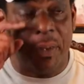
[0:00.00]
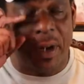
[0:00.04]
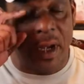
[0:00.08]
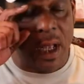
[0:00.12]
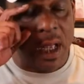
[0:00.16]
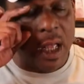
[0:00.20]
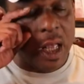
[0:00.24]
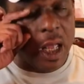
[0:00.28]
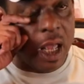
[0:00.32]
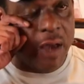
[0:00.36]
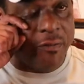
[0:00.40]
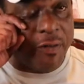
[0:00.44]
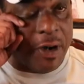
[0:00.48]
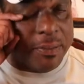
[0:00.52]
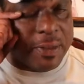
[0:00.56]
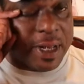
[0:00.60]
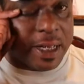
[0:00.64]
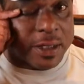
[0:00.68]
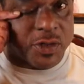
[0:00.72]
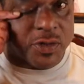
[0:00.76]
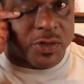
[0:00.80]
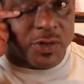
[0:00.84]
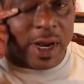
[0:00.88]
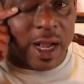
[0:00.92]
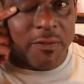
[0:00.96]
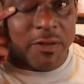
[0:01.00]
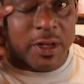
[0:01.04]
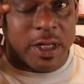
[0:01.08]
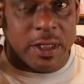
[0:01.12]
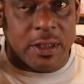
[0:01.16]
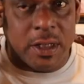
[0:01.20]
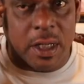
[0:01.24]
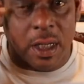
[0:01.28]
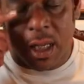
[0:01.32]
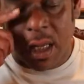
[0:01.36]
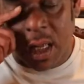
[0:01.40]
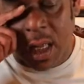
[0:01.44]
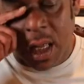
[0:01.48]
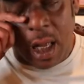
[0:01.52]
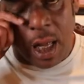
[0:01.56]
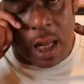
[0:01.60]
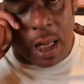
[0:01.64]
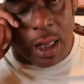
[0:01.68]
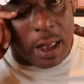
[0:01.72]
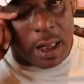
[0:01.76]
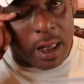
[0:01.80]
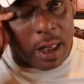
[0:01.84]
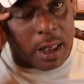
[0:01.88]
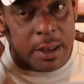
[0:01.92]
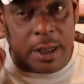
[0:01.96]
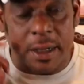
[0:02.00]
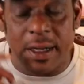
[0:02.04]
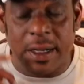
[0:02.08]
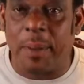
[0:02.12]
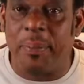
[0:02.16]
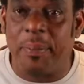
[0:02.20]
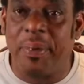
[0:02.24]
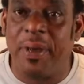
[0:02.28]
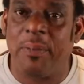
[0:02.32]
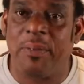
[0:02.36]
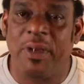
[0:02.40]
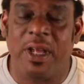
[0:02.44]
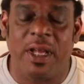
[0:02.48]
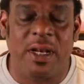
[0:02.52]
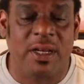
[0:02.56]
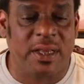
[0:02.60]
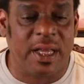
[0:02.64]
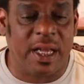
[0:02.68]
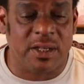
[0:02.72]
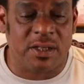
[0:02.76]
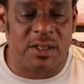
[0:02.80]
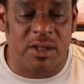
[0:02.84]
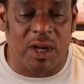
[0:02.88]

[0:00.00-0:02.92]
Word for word: But if I'm not traveling, uh, they're not paying me anything.